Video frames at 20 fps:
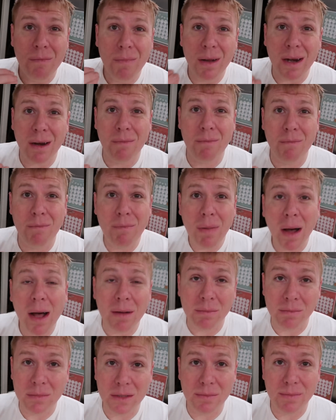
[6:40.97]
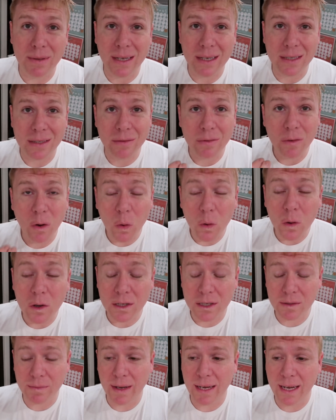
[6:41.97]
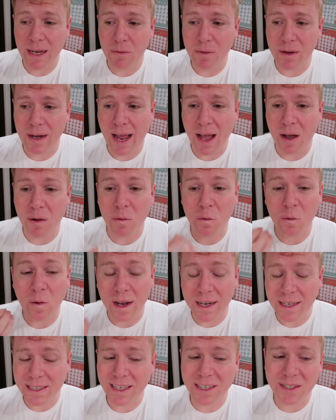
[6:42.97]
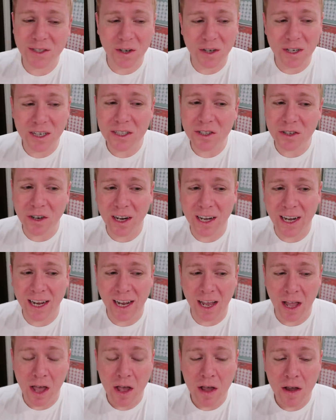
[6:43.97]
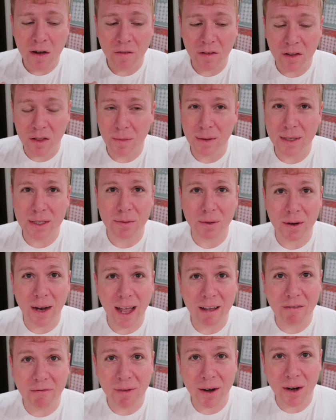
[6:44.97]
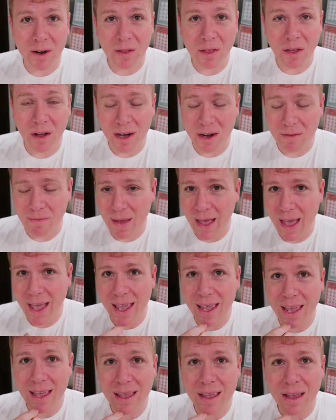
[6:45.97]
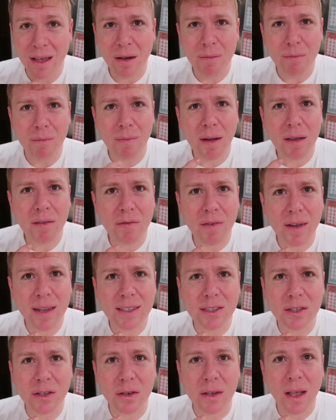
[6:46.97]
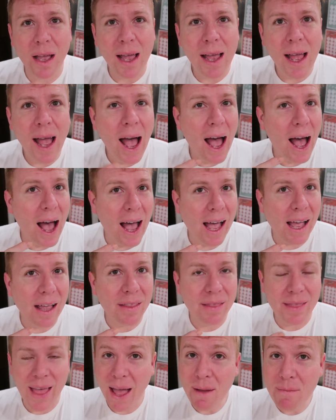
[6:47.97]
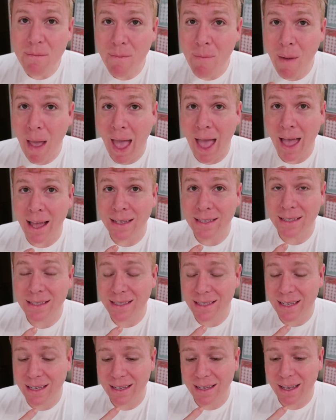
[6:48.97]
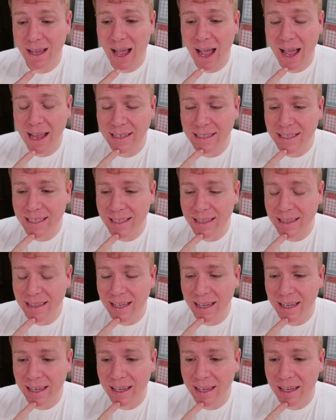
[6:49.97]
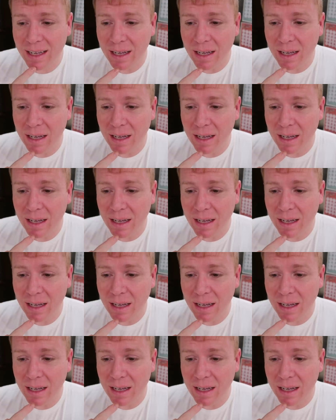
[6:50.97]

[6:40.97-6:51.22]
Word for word: But I'm bummed because of course my knee went out right as I started training for the Pittsburgh Half Marathon in May. My face looked, that mask, I did the